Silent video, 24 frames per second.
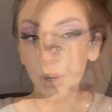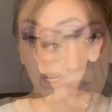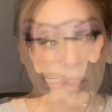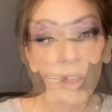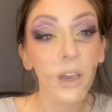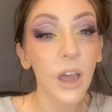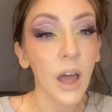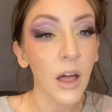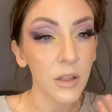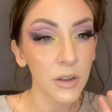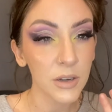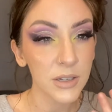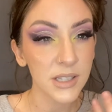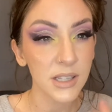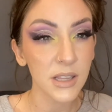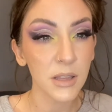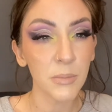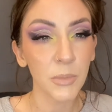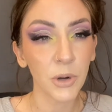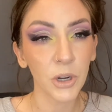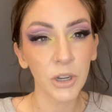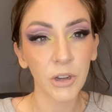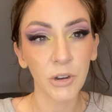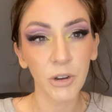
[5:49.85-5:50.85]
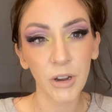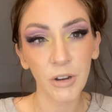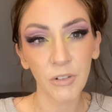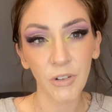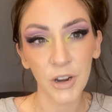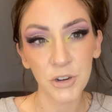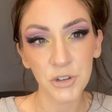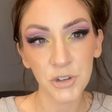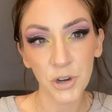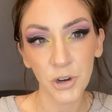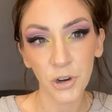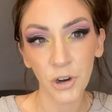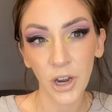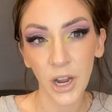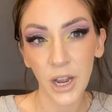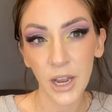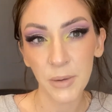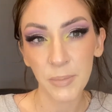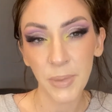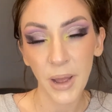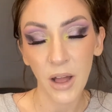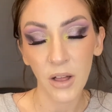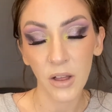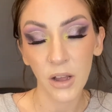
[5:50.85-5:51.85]
The colors in the Mercury retrograde
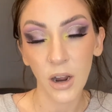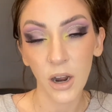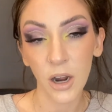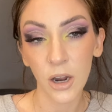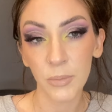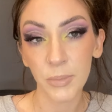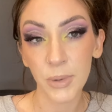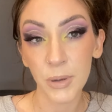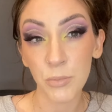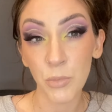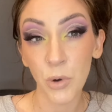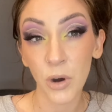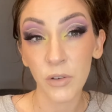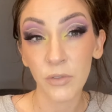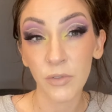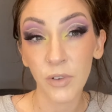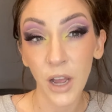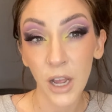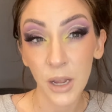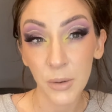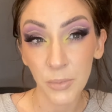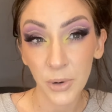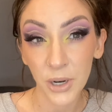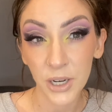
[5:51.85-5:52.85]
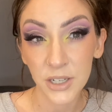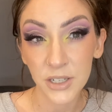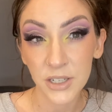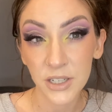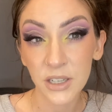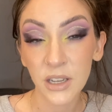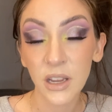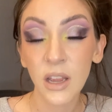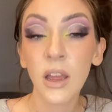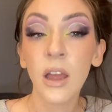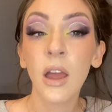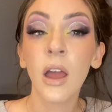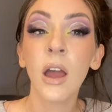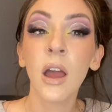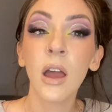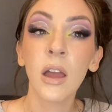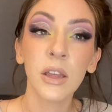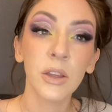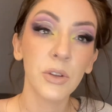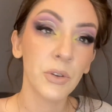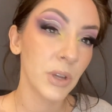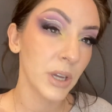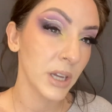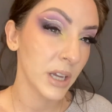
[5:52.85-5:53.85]
palette are a bit more vibrant.
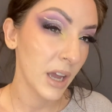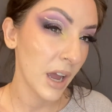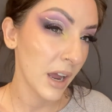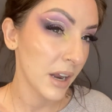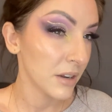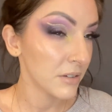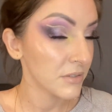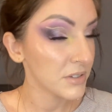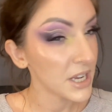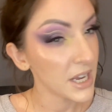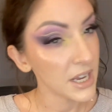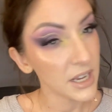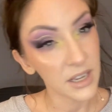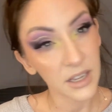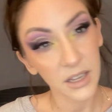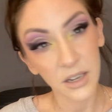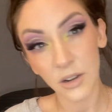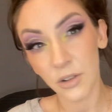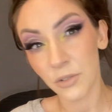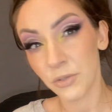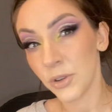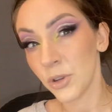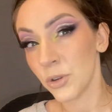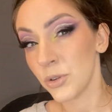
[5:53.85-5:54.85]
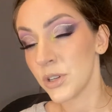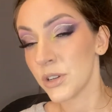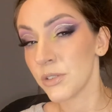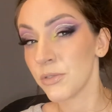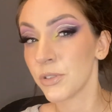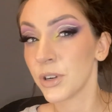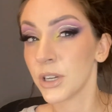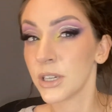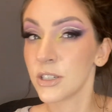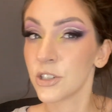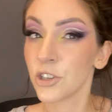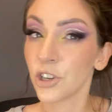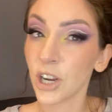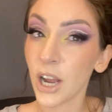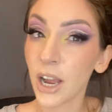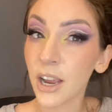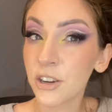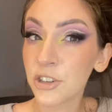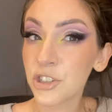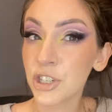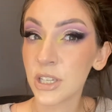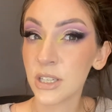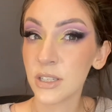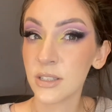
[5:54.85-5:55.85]
You can kind of take it a few different
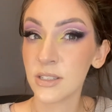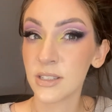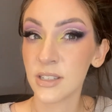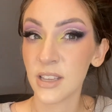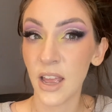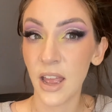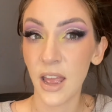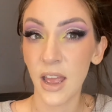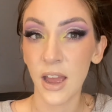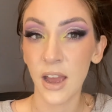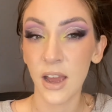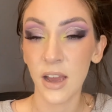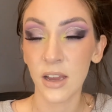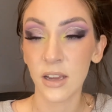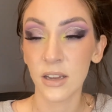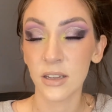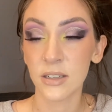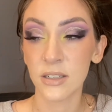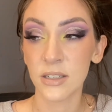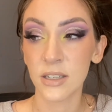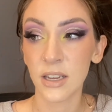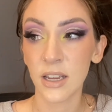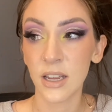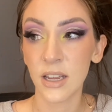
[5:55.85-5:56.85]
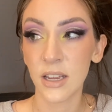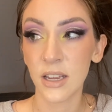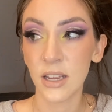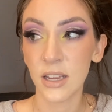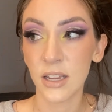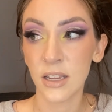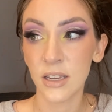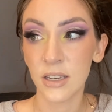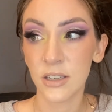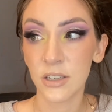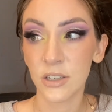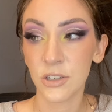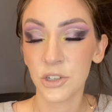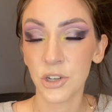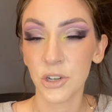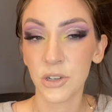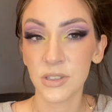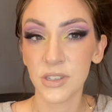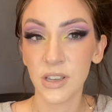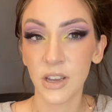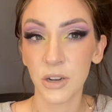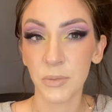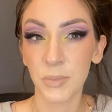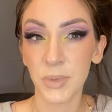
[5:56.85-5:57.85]
directions and it turns
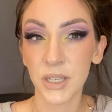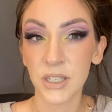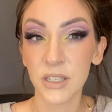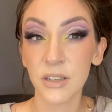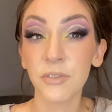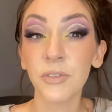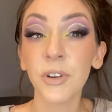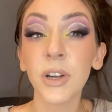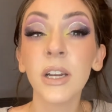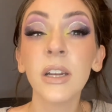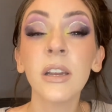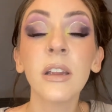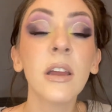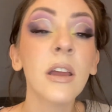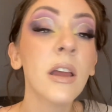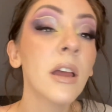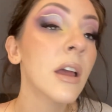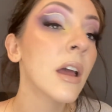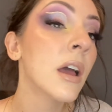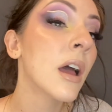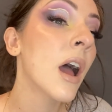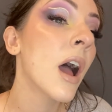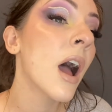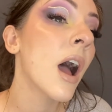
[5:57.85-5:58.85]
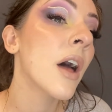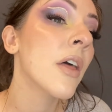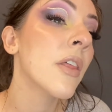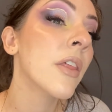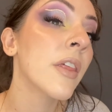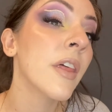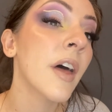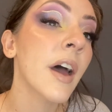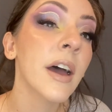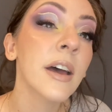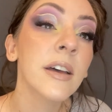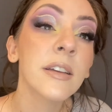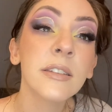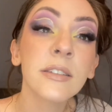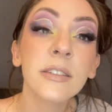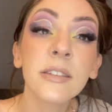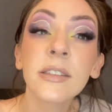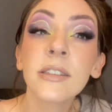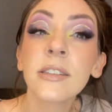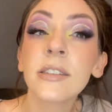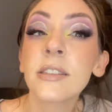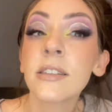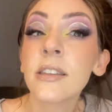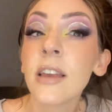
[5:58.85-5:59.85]
out a bit different. That
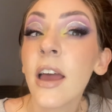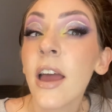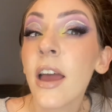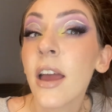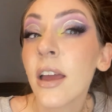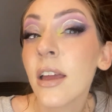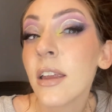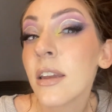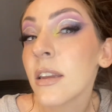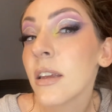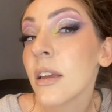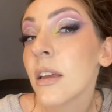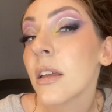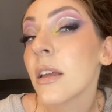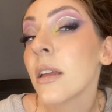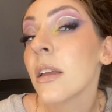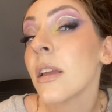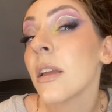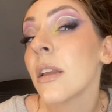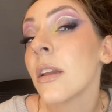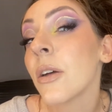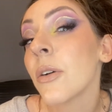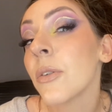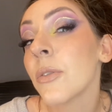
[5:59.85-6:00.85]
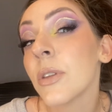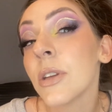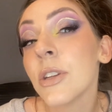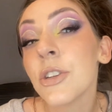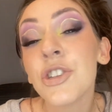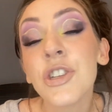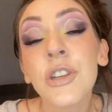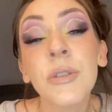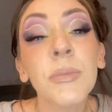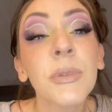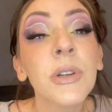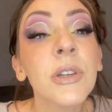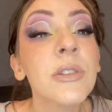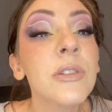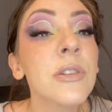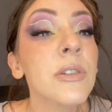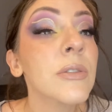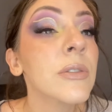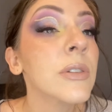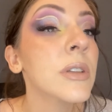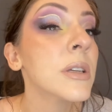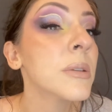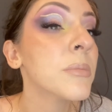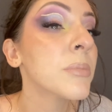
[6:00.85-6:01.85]
said, you know, these shimmers are
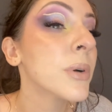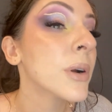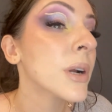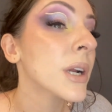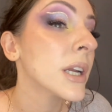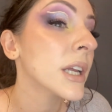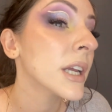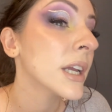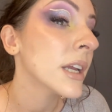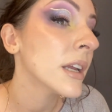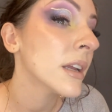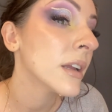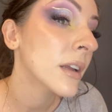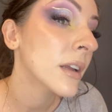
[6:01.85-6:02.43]
really pretty.